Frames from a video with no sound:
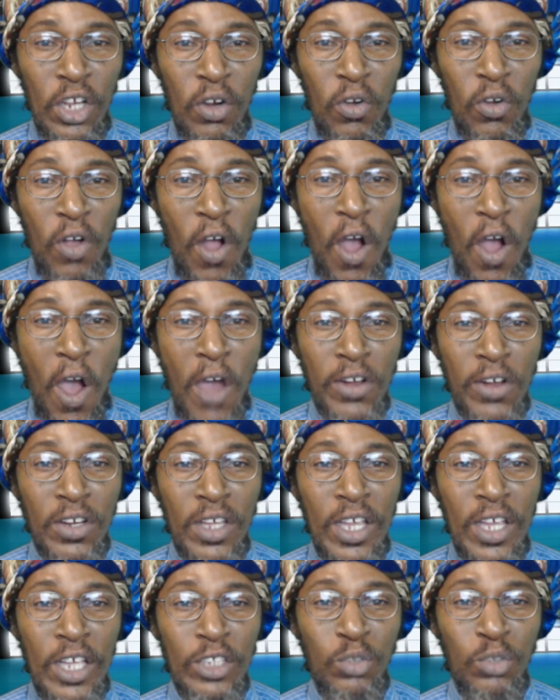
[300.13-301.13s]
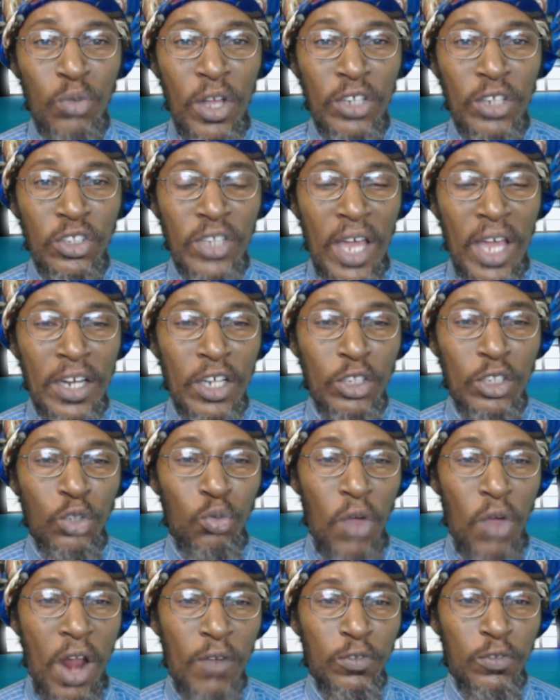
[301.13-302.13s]
here on Israel Channel
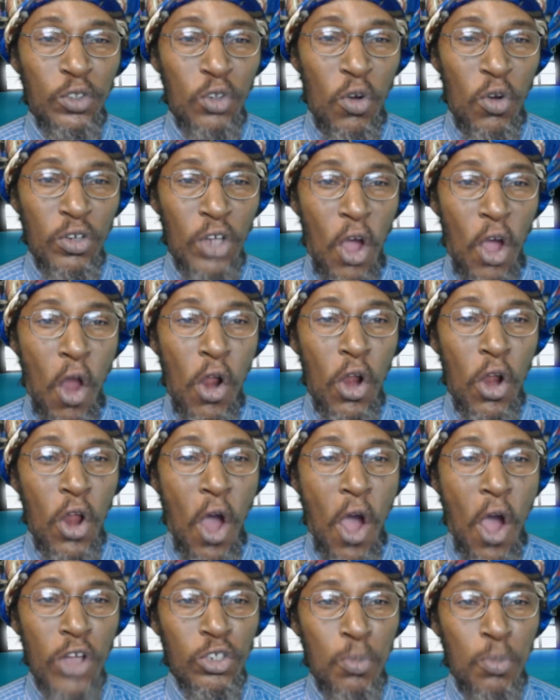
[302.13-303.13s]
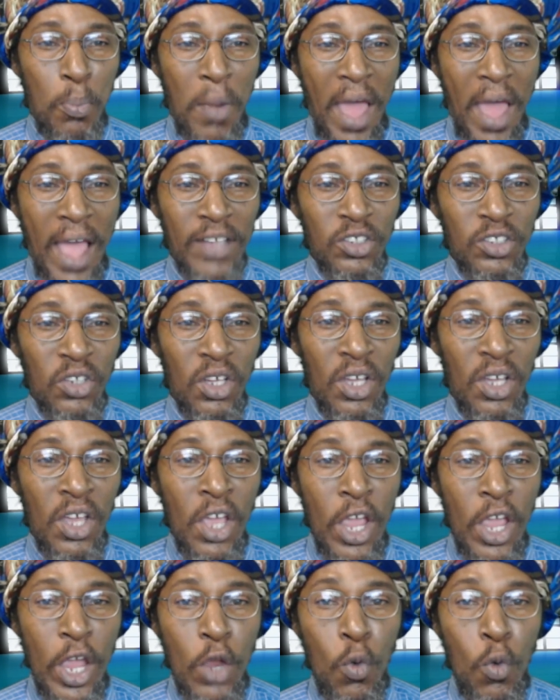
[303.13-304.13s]
12 showing a large blast
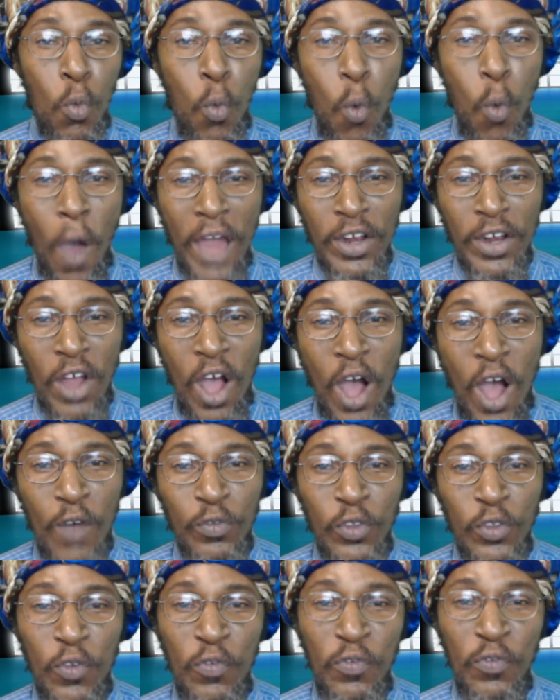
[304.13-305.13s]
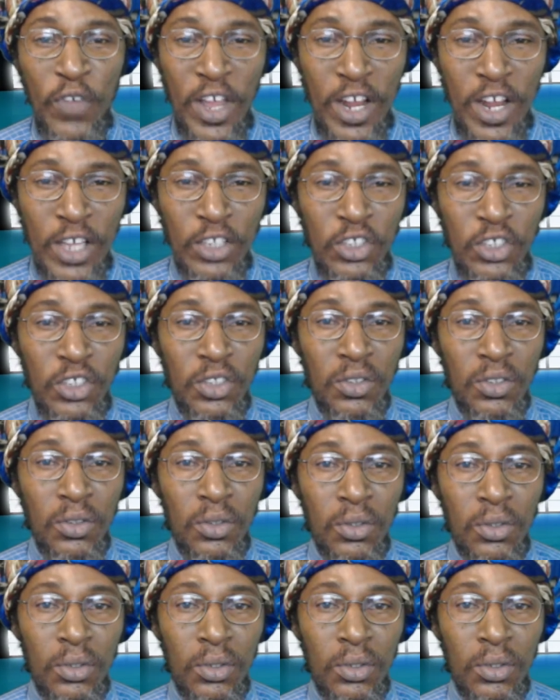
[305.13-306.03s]
in one of the village